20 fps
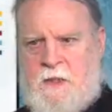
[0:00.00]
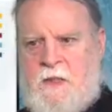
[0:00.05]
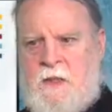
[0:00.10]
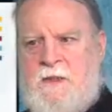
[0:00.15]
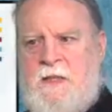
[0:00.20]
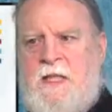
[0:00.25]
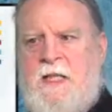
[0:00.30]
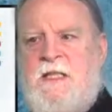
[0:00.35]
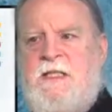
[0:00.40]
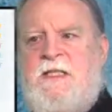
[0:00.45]

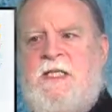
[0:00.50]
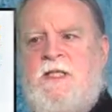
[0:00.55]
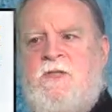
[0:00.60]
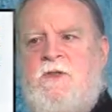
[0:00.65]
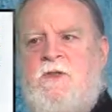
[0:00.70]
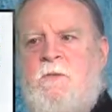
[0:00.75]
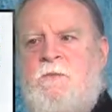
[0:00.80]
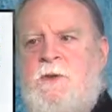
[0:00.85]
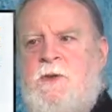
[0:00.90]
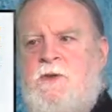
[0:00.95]
the
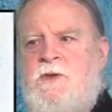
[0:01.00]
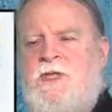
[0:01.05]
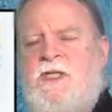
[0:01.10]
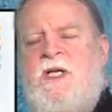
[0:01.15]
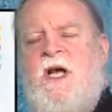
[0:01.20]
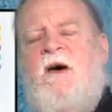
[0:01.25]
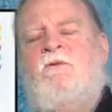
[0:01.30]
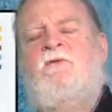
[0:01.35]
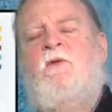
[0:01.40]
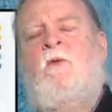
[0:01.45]
distribution
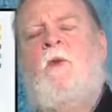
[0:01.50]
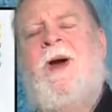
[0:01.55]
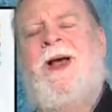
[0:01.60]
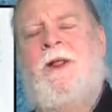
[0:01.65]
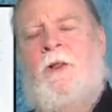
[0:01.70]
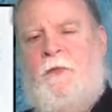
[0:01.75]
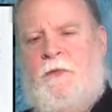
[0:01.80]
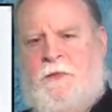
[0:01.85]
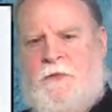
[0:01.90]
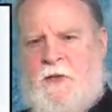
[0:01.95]
of
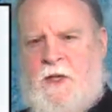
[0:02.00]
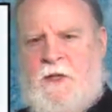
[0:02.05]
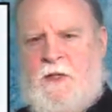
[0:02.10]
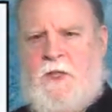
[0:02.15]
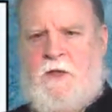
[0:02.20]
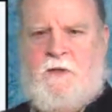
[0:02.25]
wealth in the